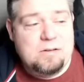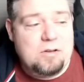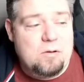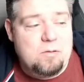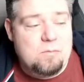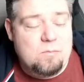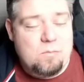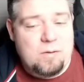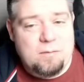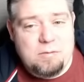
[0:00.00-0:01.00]
So
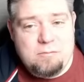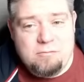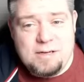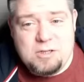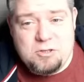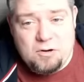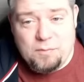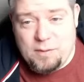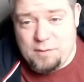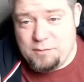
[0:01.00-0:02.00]
we really
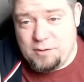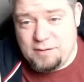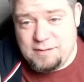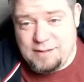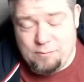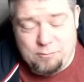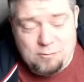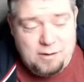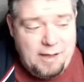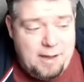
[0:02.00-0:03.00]
struggled the other night to get
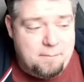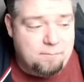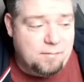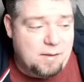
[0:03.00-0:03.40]
through our game,